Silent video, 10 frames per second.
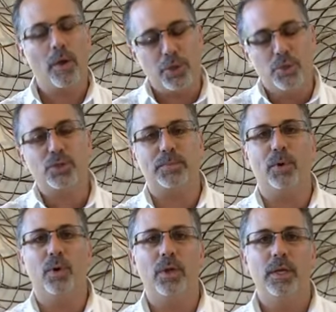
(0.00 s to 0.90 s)
usable,
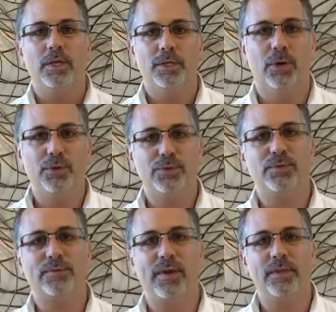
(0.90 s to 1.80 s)

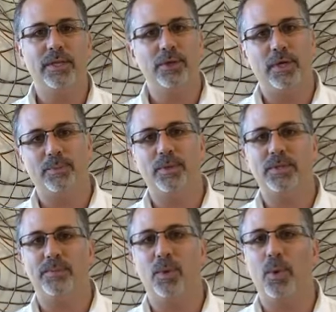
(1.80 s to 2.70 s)
user-friendly. You can put
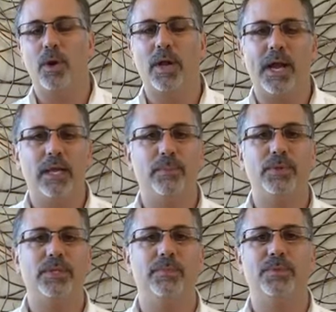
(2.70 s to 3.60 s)
them to work. I can
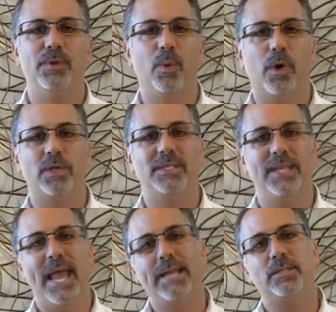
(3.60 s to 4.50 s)
put them to work
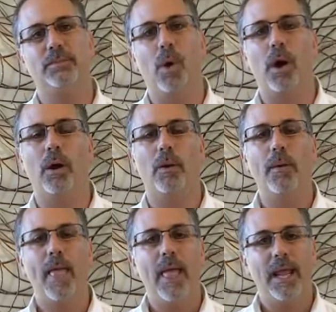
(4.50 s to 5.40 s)
today, tomorrow,
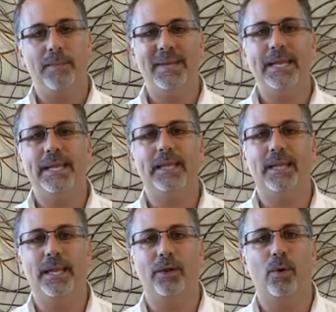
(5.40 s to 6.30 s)

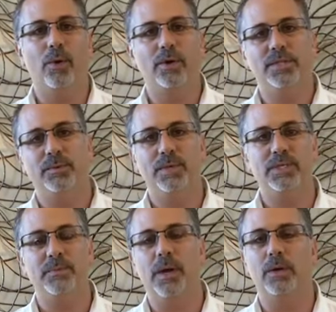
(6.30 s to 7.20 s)
immediately in order to reach
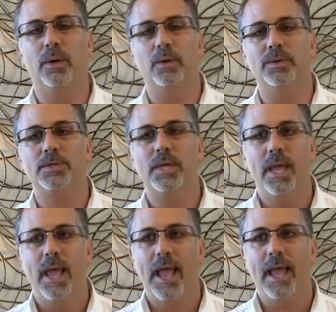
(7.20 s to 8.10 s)
my goals.
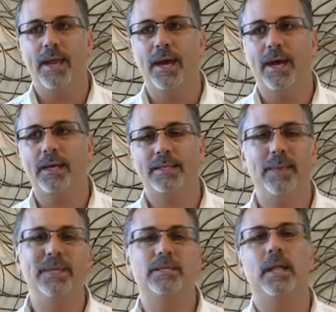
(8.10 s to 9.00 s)
And that
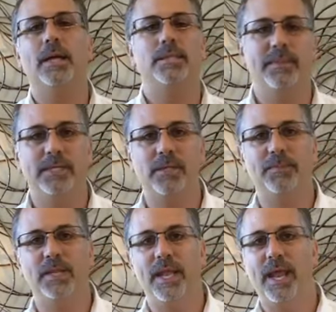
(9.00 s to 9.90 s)
means a lot to me,
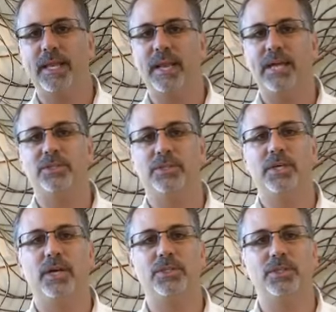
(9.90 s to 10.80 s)
something that I can actually
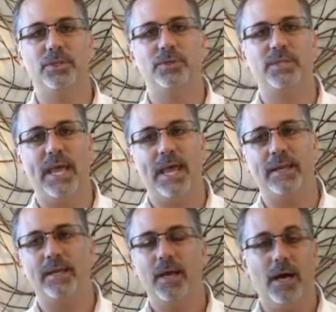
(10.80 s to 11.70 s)
touch, use, and
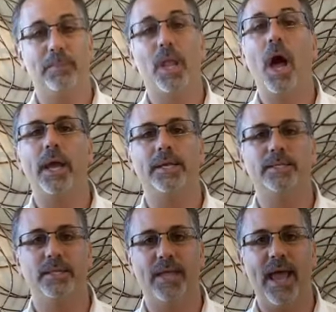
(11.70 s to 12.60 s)
apply
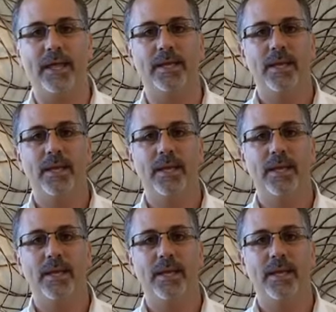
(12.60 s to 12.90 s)
today.